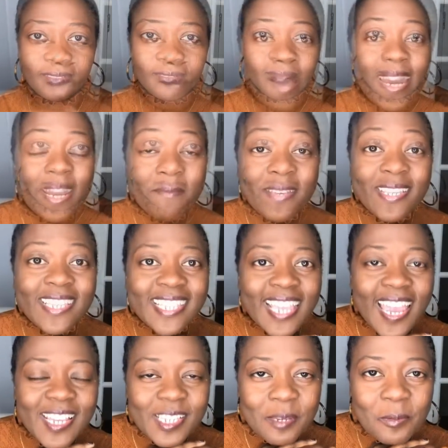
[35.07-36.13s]
My name is
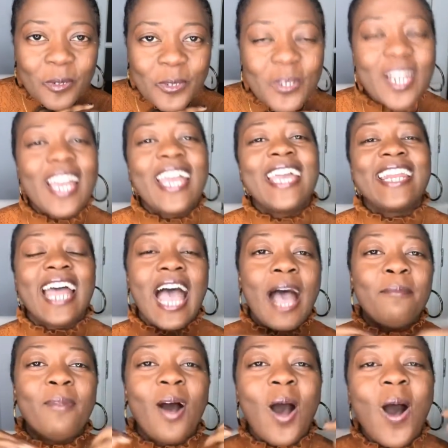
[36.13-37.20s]
Tehesa Bojona, and
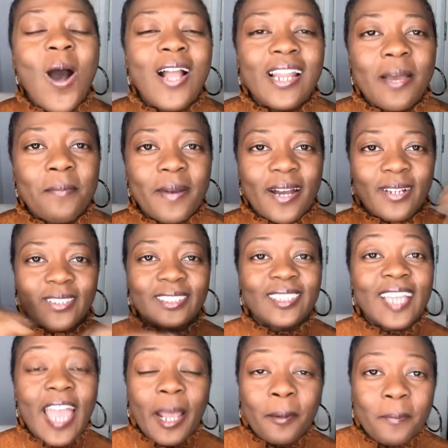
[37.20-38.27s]
I'm all about
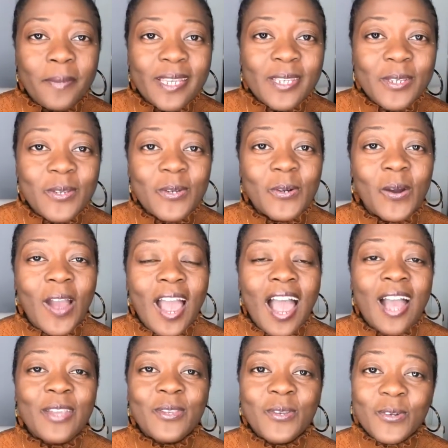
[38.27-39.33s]
helping you
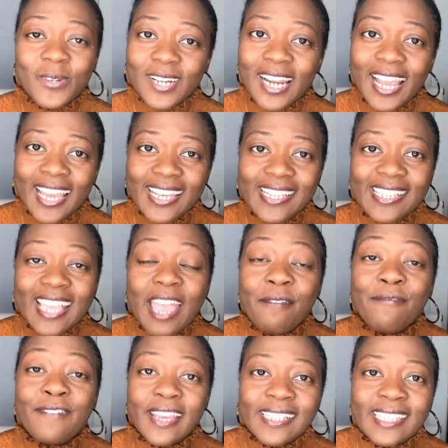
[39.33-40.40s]

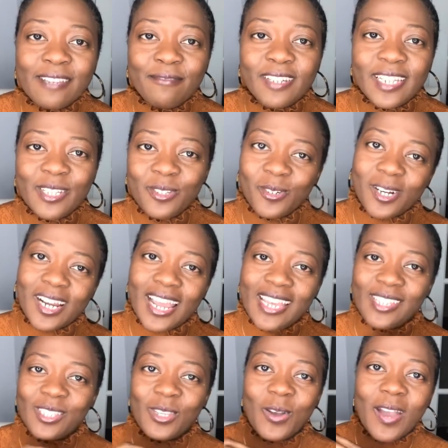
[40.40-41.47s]
effectively
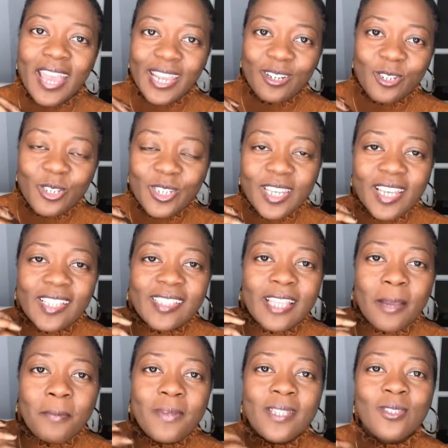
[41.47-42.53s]
utilize your energy and
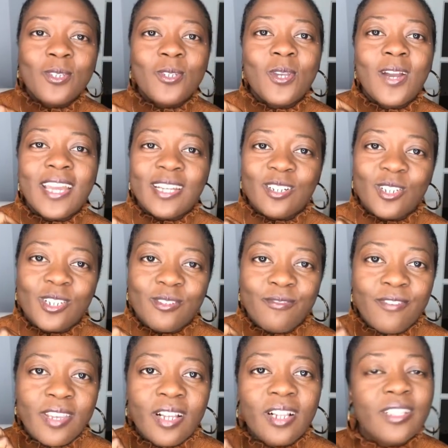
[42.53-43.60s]
tap into your energy
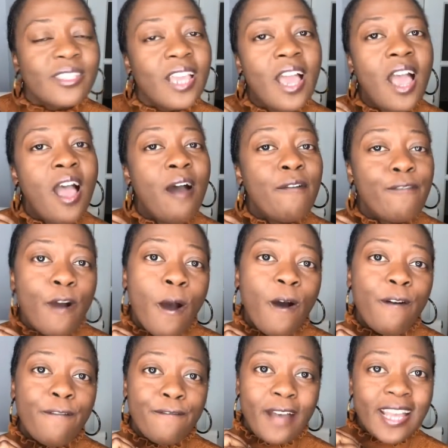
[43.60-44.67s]
field
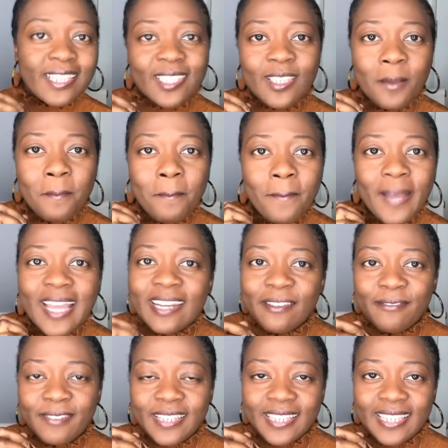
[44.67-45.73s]
for faster
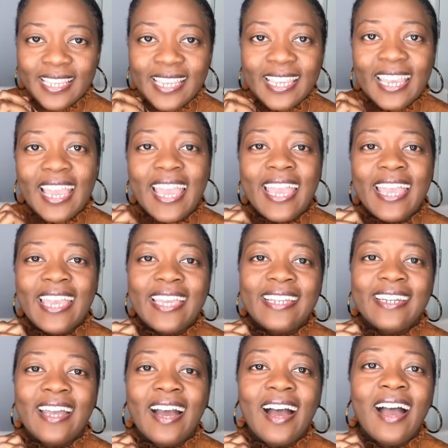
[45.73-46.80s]
manifesting
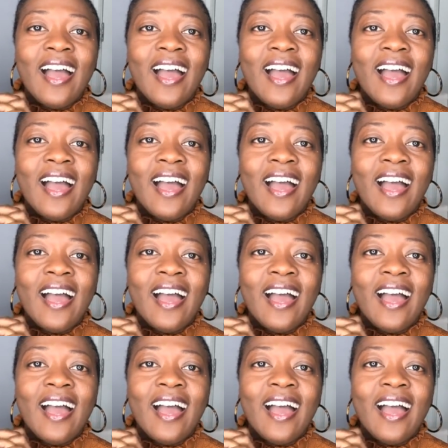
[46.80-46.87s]
and